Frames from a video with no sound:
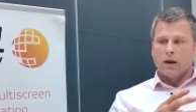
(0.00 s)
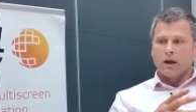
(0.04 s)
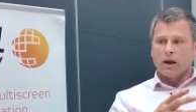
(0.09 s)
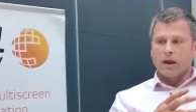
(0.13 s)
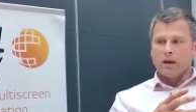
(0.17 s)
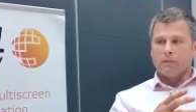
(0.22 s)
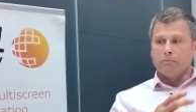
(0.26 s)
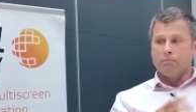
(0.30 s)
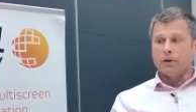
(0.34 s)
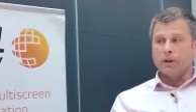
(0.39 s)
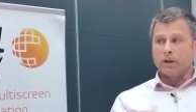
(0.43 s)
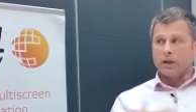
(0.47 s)
a
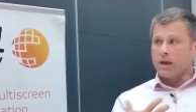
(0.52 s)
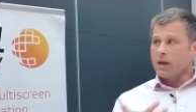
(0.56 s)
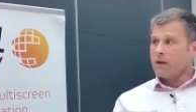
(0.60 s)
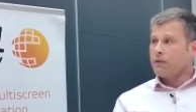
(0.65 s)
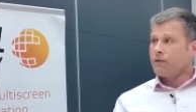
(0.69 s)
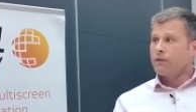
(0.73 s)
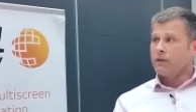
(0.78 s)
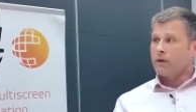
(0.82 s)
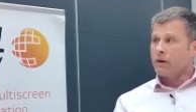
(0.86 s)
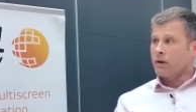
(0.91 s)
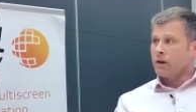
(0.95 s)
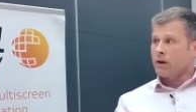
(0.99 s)

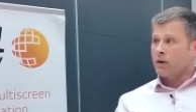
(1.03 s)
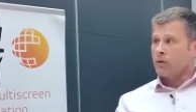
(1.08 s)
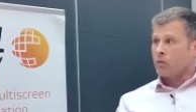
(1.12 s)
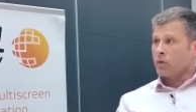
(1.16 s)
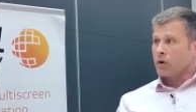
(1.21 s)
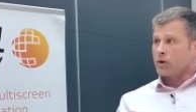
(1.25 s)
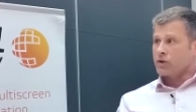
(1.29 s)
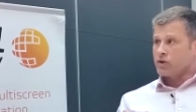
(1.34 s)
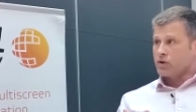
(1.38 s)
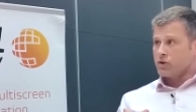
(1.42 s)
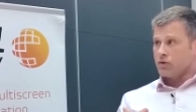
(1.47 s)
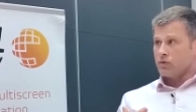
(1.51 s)
belief in
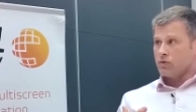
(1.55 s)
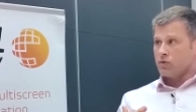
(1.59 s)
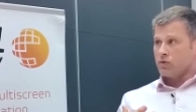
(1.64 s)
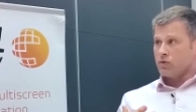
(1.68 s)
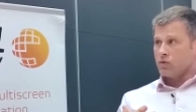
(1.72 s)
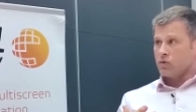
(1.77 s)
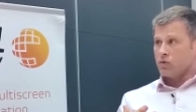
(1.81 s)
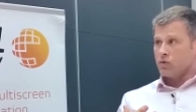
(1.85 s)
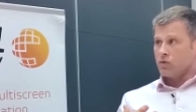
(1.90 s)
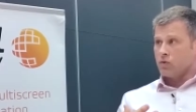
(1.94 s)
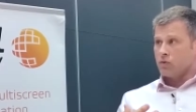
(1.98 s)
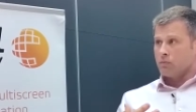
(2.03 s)
what
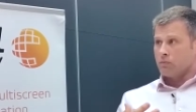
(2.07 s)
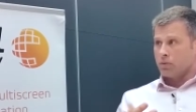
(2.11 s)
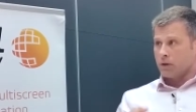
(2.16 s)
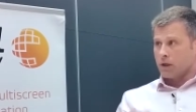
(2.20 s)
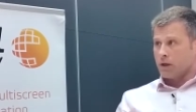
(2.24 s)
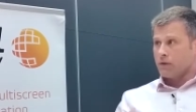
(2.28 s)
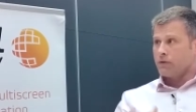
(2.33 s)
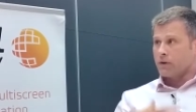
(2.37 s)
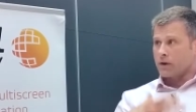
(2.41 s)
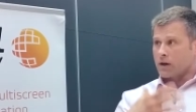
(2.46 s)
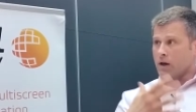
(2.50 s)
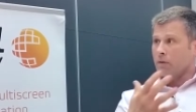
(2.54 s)
you
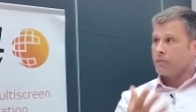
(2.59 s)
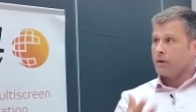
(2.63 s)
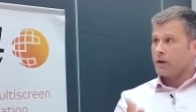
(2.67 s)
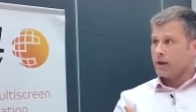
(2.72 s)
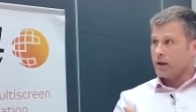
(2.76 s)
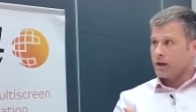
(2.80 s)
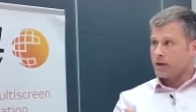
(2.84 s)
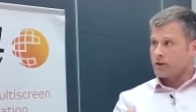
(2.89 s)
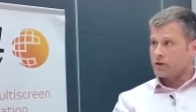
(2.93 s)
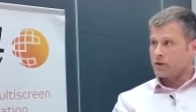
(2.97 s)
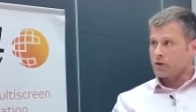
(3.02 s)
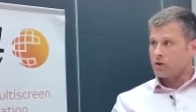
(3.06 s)
believe the company
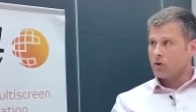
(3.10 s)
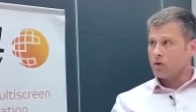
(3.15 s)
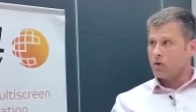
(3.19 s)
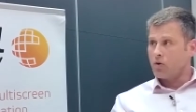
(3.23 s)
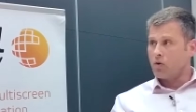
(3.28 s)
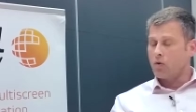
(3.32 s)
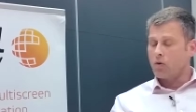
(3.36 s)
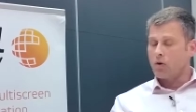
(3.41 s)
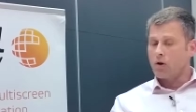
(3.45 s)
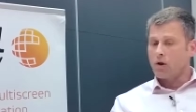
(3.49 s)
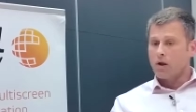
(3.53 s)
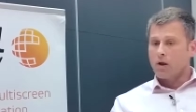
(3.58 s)
needs to
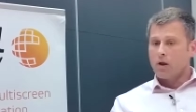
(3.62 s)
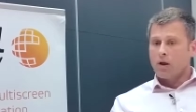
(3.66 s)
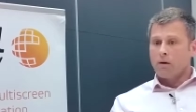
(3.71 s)
go,